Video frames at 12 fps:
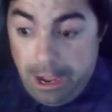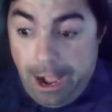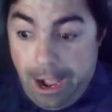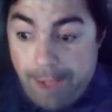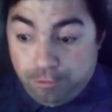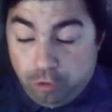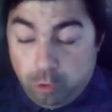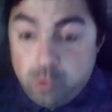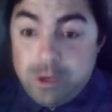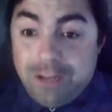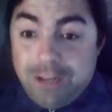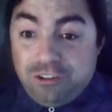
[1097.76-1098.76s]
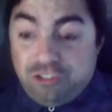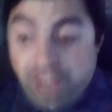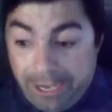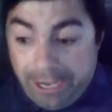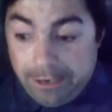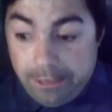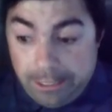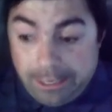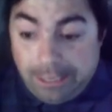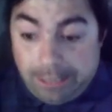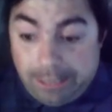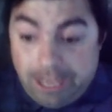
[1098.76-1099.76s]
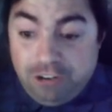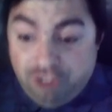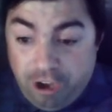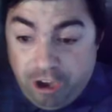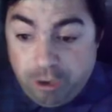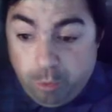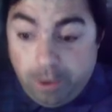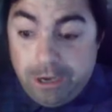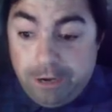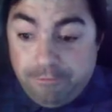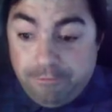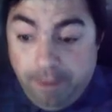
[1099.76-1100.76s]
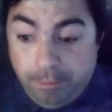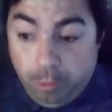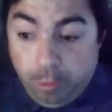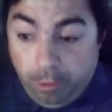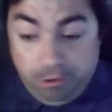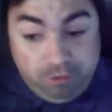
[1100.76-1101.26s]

absolute insanity, late January into February.